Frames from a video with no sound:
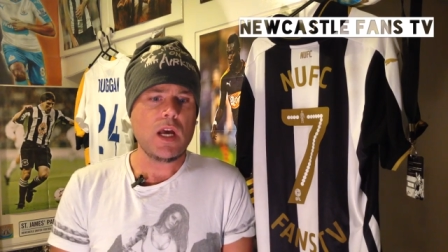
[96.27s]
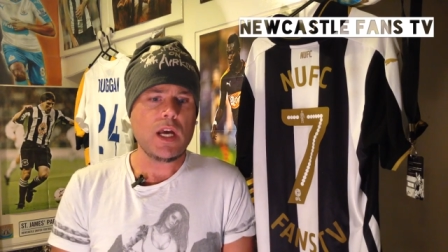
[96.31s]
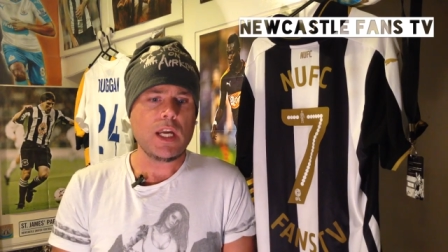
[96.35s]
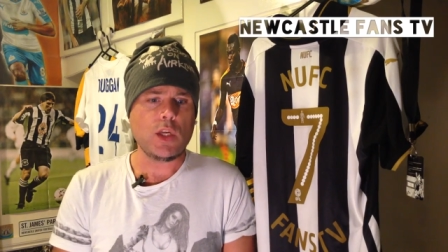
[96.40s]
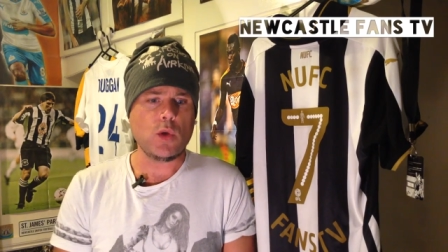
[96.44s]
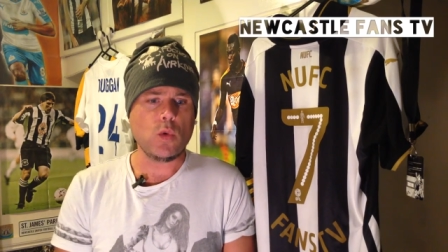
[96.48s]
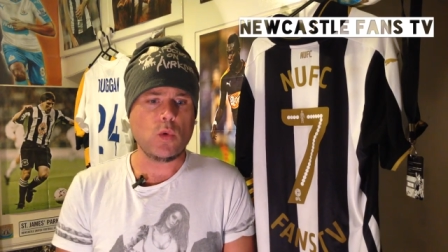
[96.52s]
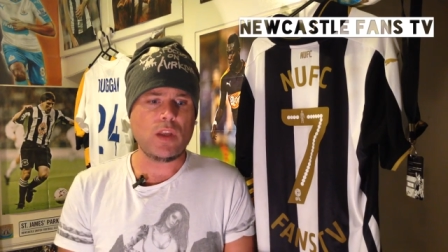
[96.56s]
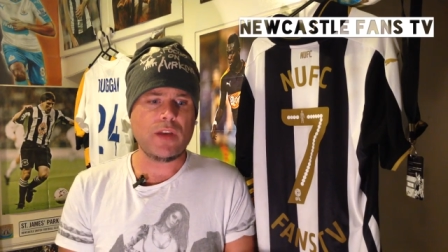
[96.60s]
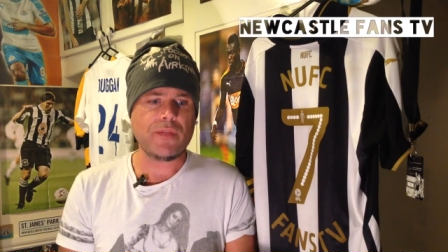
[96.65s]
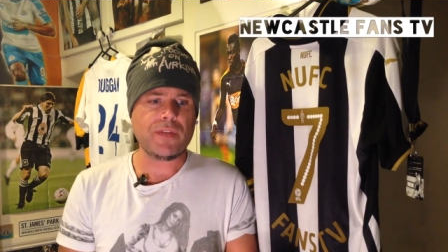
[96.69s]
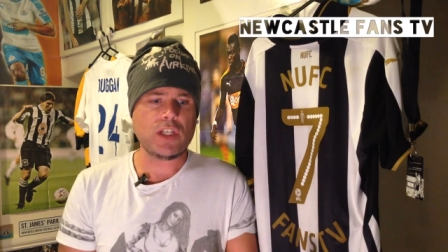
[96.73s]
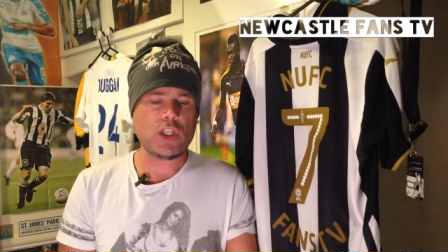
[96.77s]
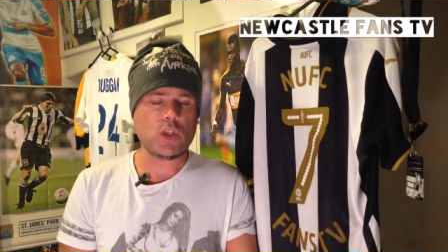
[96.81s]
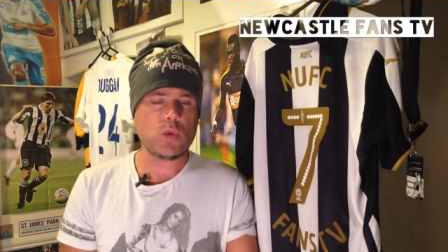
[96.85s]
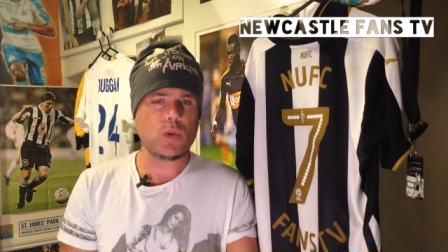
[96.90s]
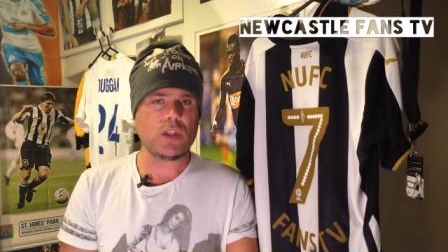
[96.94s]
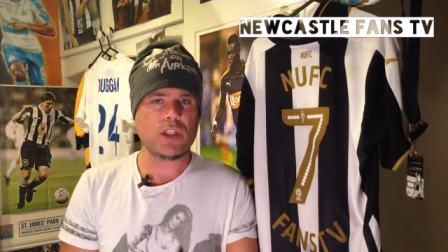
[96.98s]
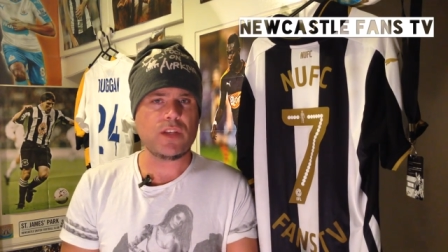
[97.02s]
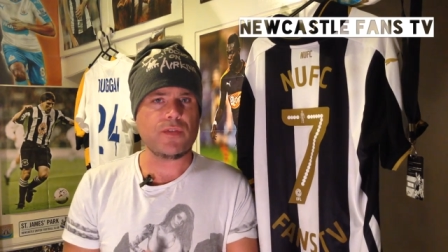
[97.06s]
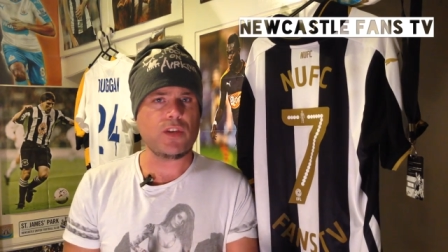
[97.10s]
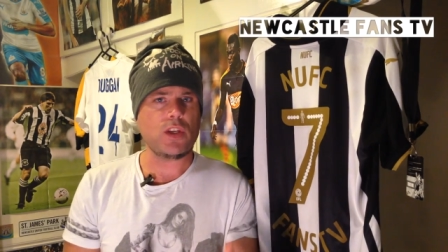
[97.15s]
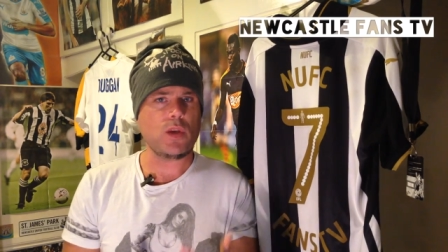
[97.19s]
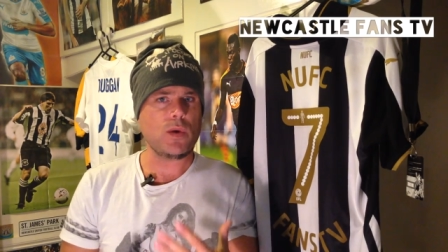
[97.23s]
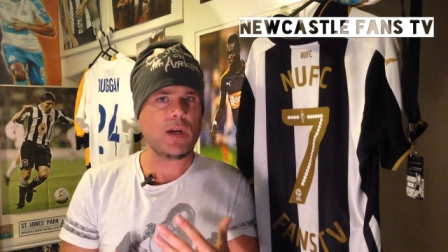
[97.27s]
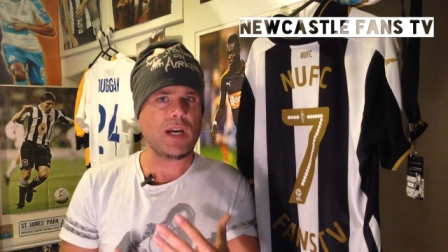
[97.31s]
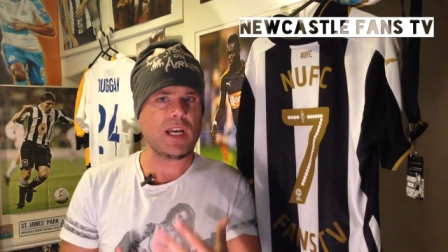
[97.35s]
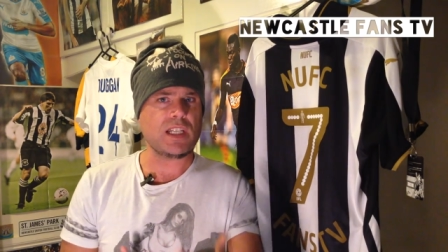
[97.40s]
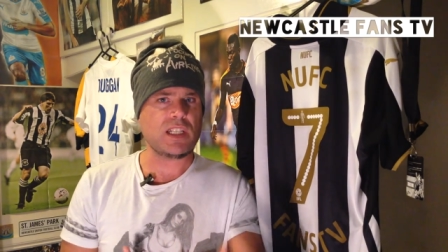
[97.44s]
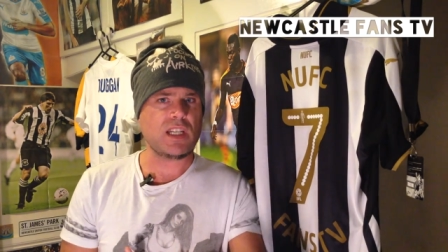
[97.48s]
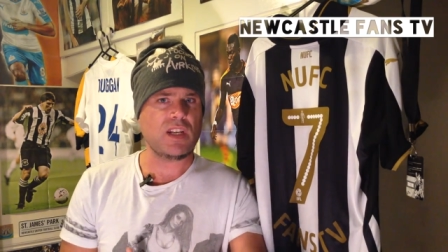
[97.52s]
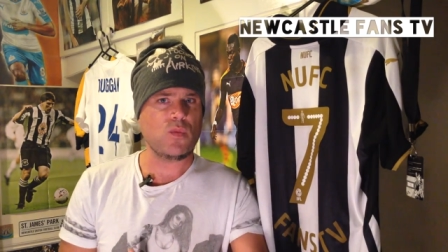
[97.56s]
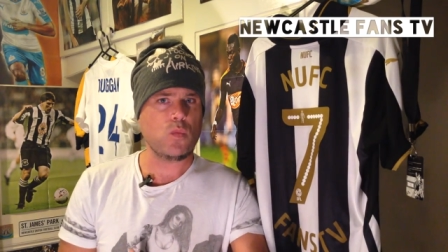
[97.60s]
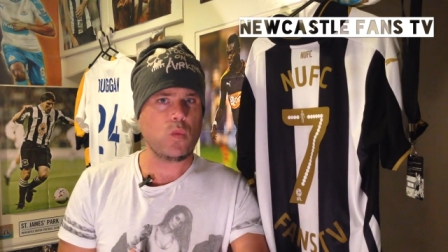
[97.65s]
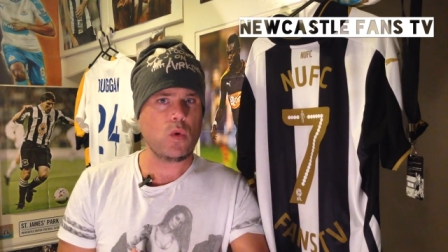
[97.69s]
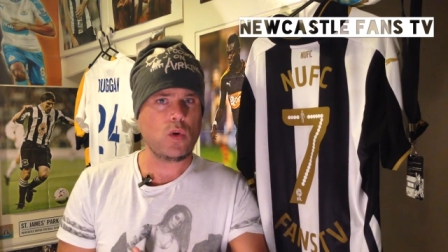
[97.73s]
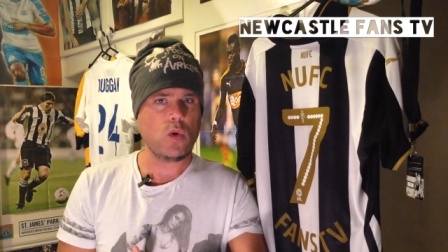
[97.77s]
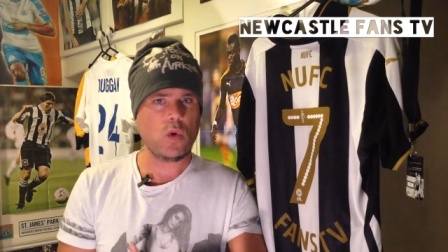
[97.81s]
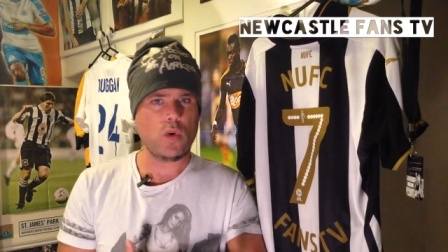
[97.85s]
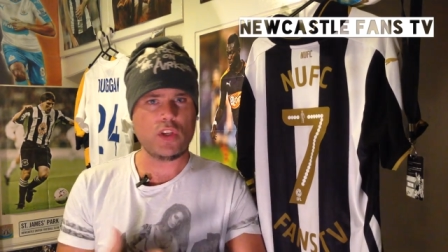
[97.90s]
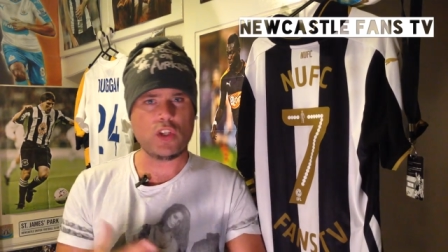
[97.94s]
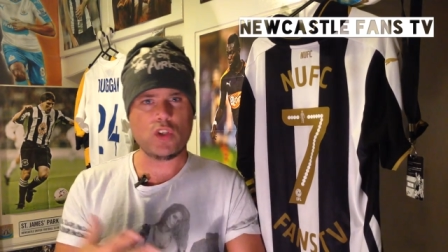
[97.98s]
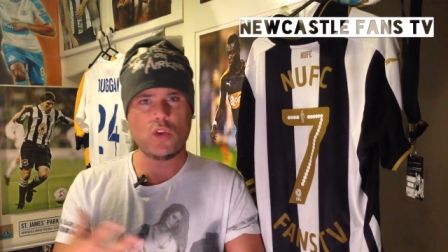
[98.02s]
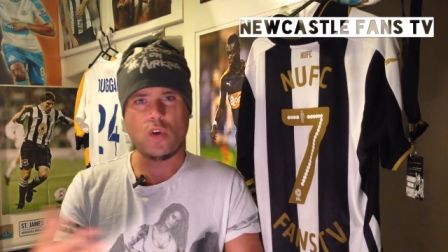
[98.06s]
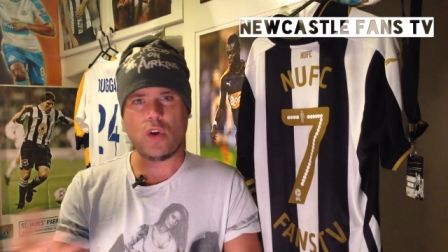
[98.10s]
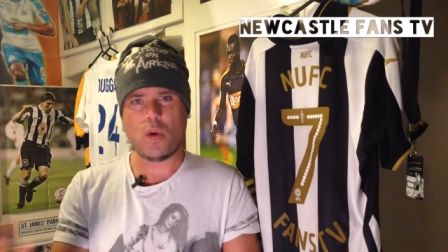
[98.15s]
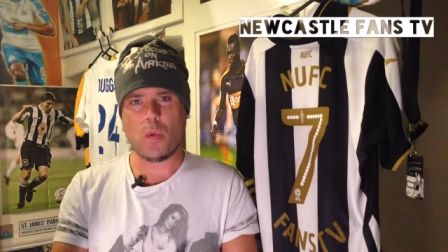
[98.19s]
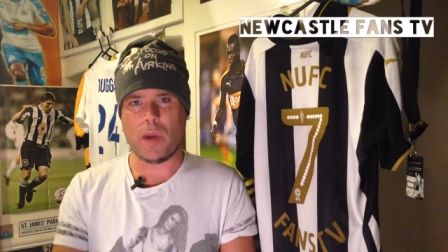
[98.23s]
You only ever tweet if Newcastle have won or
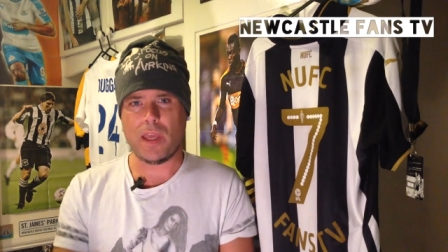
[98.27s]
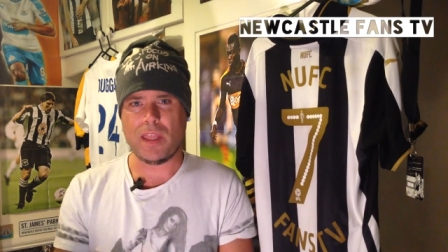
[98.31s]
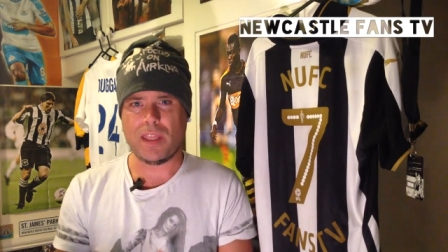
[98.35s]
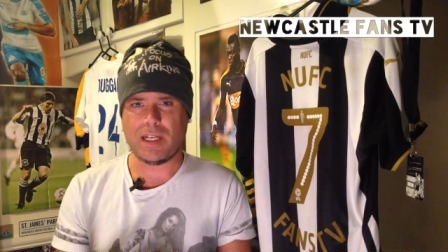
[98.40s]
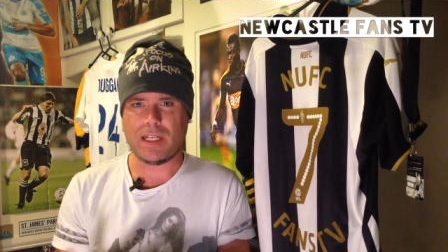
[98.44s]
he's going away to